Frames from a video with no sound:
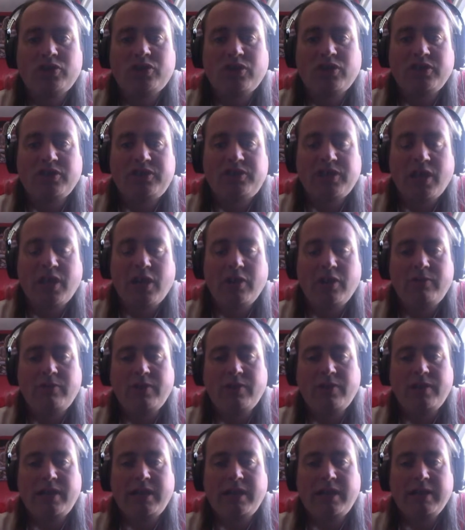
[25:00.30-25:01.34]
I
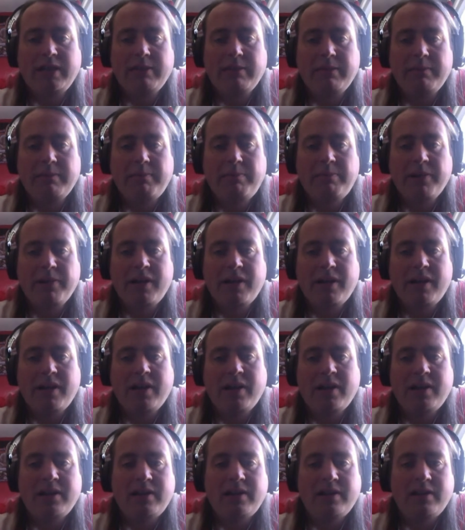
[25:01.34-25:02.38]
don't.
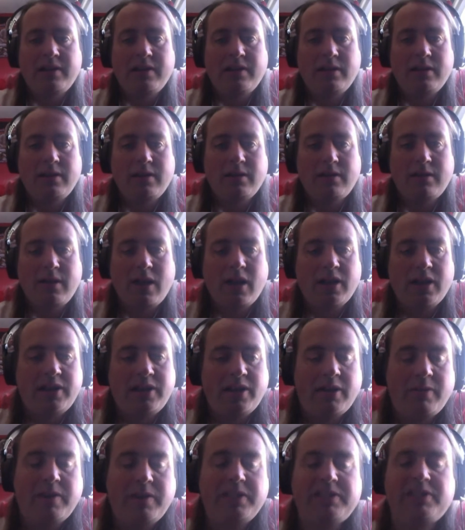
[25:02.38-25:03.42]
But I don't
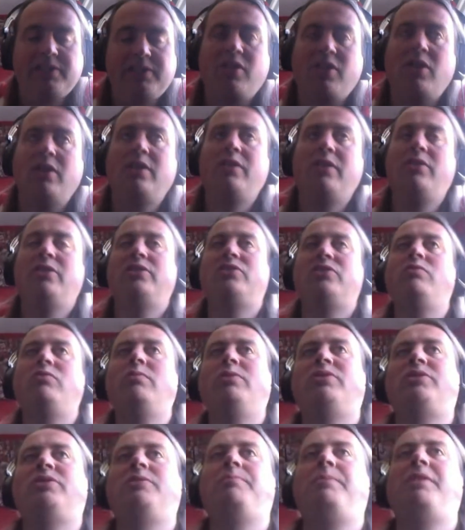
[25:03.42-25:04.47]
know. It's
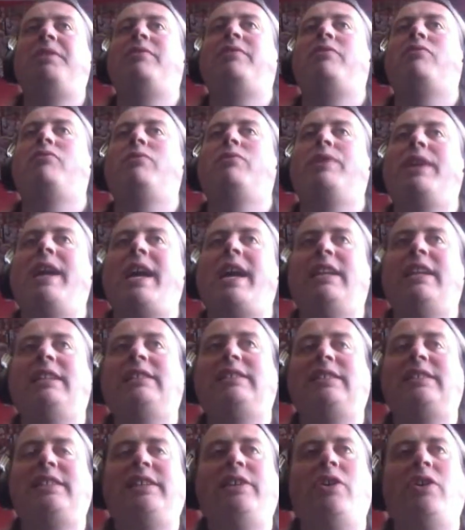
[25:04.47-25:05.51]
almost a bit of a
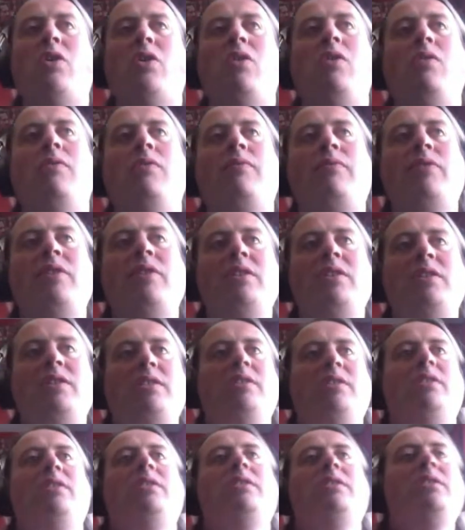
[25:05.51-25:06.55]
reality of
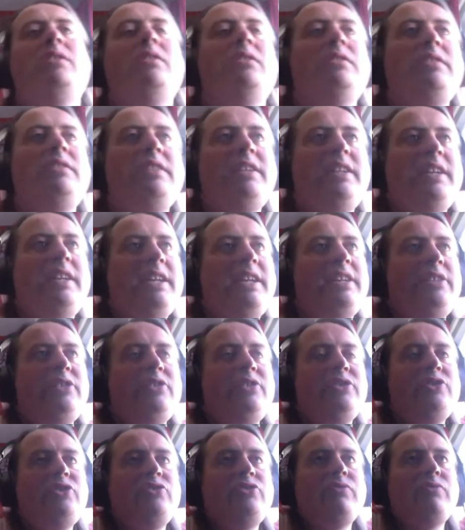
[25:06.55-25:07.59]
the
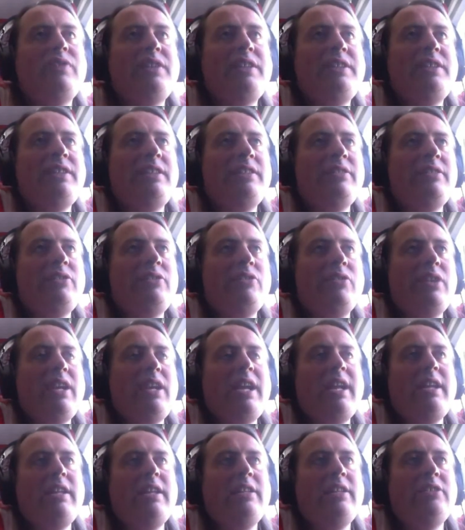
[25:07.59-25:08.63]
industry that you're
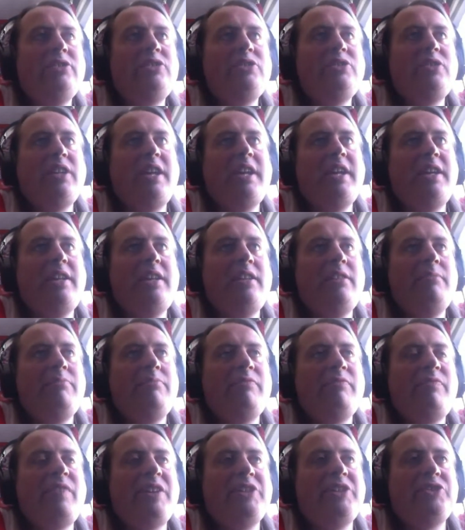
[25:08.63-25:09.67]
in
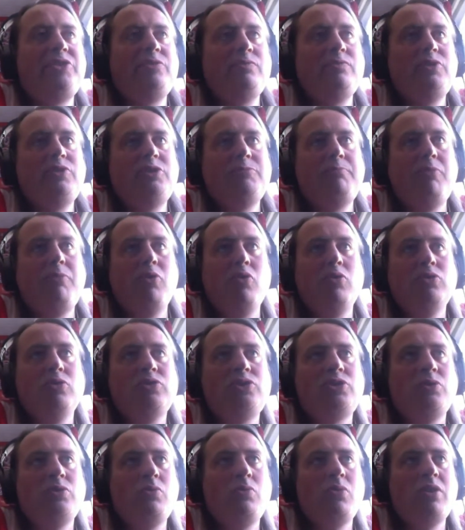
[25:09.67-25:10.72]
professional
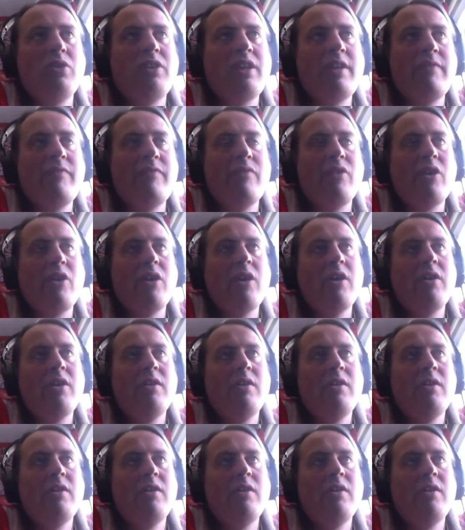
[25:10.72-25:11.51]
sports or whatever.